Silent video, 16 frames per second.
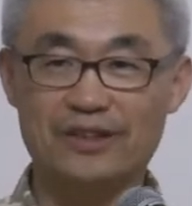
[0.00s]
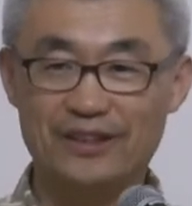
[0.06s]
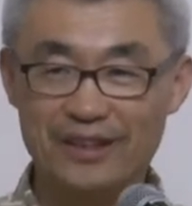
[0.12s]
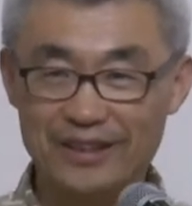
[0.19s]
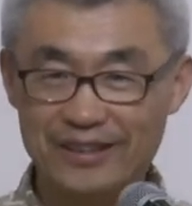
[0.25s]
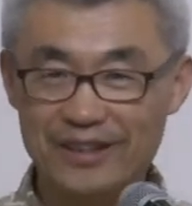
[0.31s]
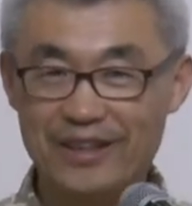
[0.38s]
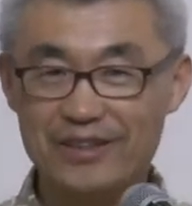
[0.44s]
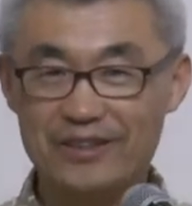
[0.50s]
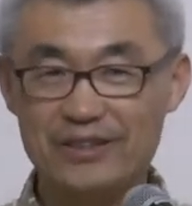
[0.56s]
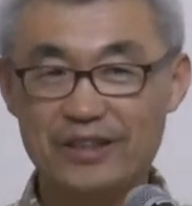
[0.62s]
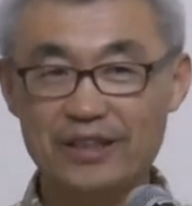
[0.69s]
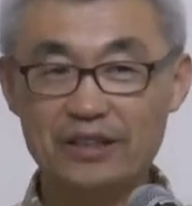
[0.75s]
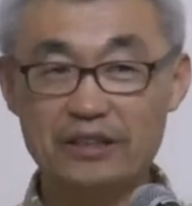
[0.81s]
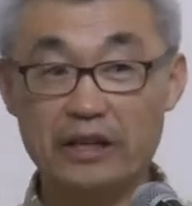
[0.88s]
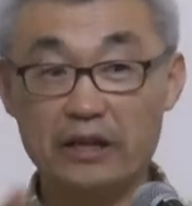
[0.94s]
Like that.
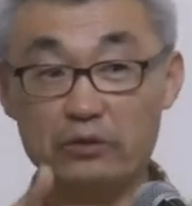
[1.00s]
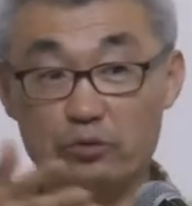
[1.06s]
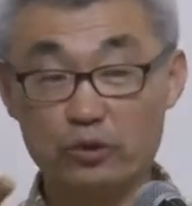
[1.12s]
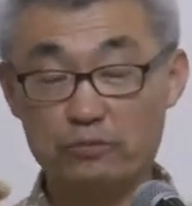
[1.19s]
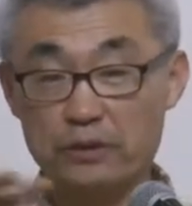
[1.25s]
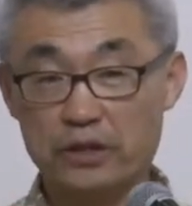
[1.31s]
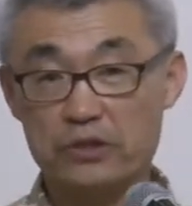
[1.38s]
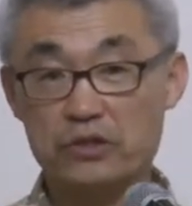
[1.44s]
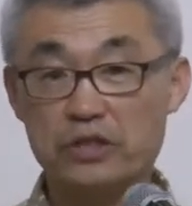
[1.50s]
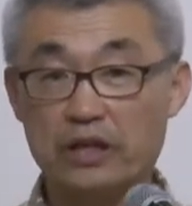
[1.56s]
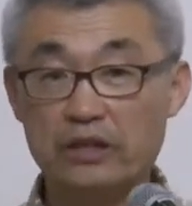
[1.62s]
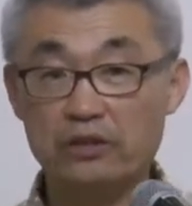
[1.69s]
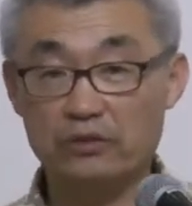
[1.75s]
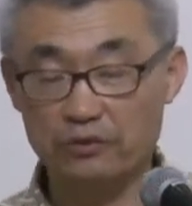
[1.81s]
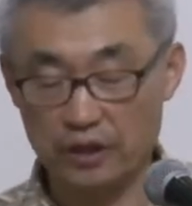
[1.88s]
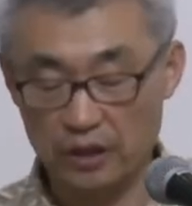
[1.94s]
That would be a
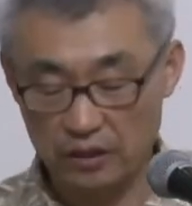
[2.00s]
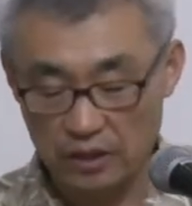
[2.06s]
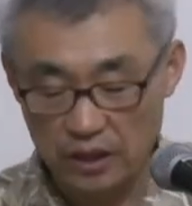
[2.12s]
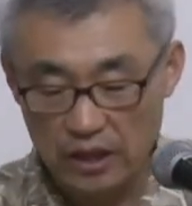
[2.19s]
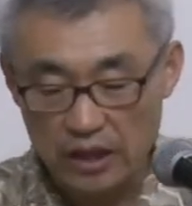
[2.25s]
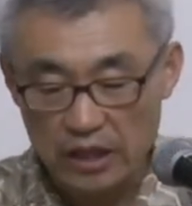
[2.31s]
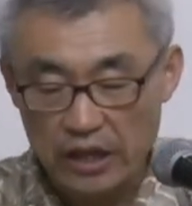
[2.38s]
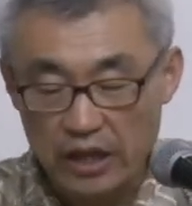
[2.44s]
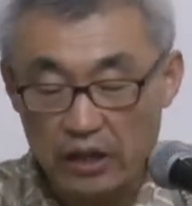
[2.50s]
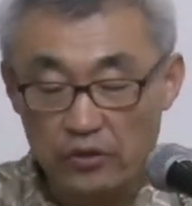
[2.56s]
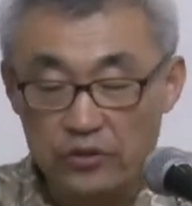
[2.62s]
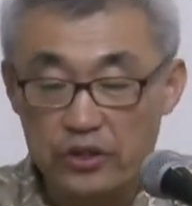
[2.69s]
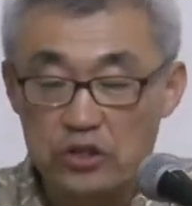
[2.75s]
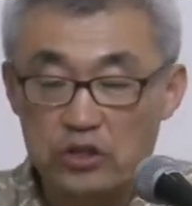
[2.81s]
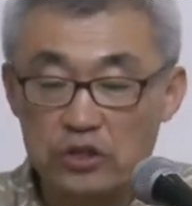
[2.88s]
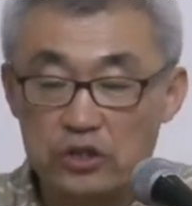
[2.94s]
sign of a
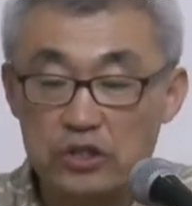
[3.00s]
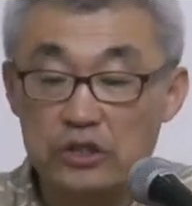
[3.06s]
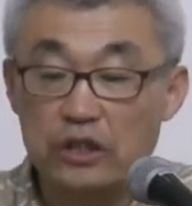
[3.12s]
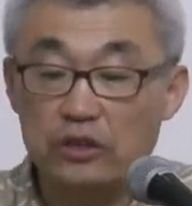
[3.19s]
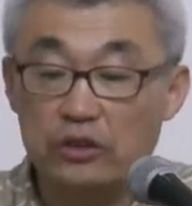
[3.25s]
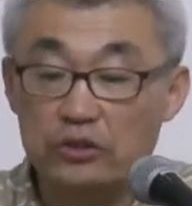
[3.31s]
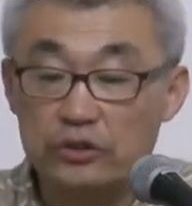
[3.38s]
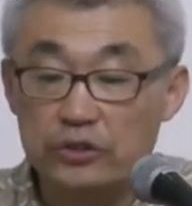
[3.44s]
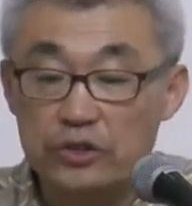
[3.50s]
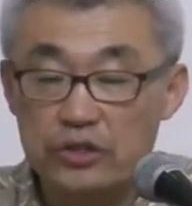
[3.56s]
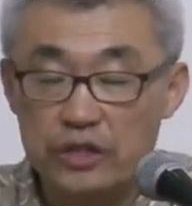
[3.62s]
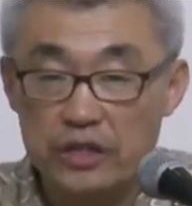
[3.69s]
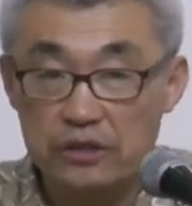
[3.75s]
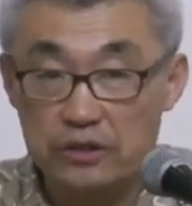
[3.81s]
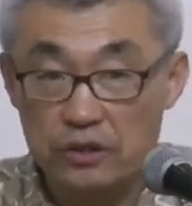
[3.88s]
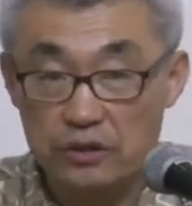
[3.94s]
healthy church that
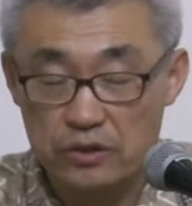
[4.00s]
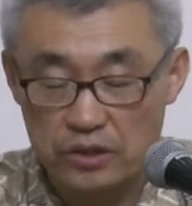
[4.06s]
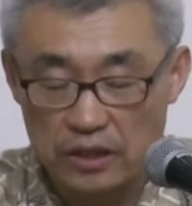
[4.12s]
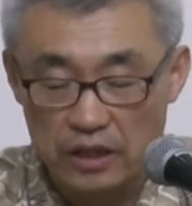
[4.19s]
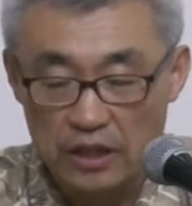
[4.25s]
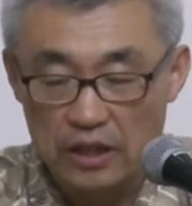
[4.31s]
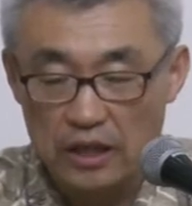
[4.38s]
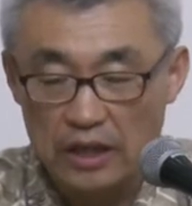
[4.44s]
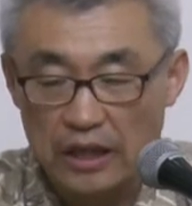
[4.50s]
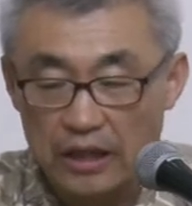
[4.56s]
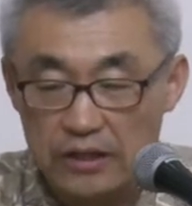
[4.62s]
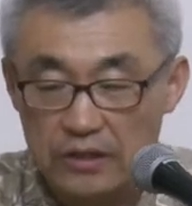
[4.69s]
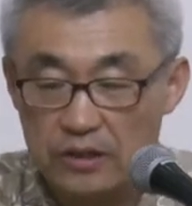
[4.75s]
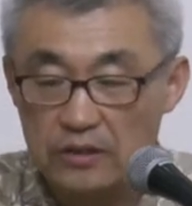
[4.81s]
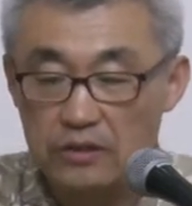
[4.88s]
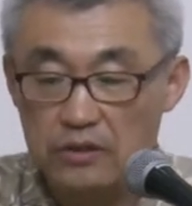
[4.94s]
understands its
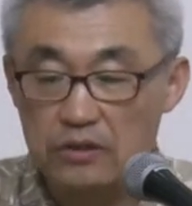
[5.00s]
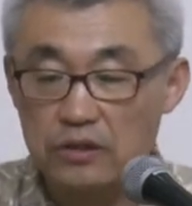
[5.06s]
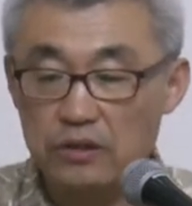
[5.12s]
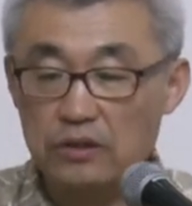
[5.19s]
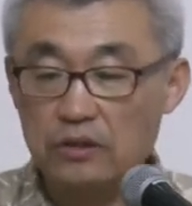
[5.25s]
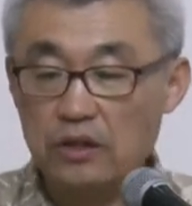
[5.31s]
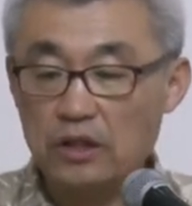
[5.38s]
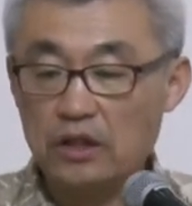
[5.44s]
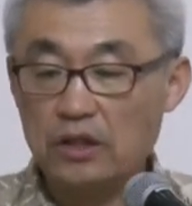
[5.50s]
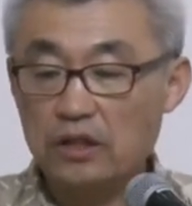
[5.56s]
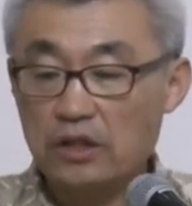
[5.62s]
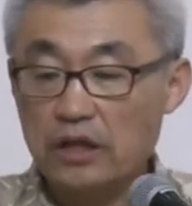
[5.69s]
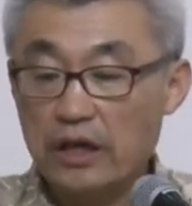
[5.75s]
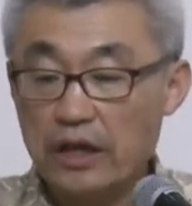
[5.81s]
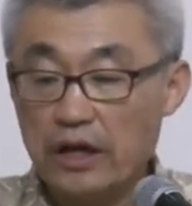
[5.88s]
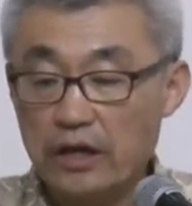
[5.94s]
identity
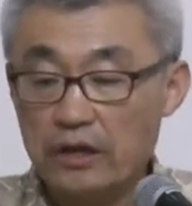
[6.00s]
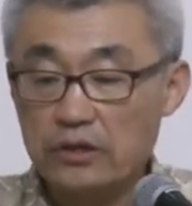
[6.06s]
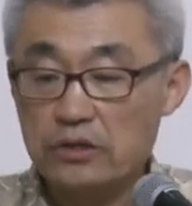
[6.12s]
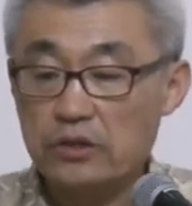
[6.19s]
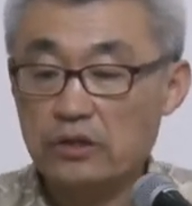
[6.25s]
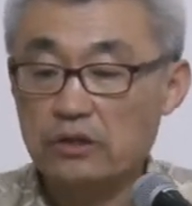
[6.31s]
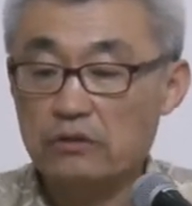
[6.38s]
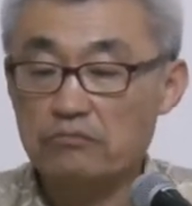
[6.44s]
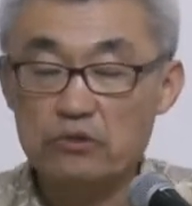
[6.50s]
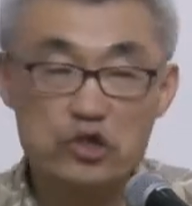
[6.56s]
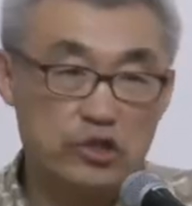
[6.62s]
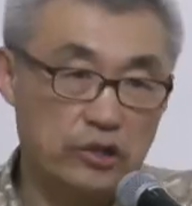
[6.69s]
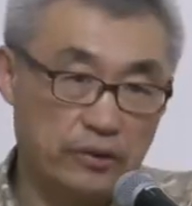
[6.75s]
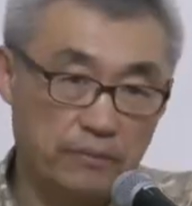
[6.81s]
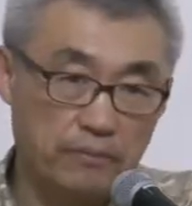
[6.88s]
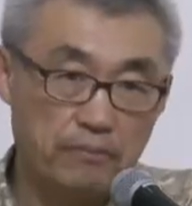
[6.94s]
and
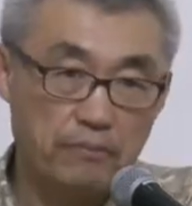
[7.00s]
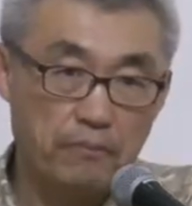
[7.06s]
mission.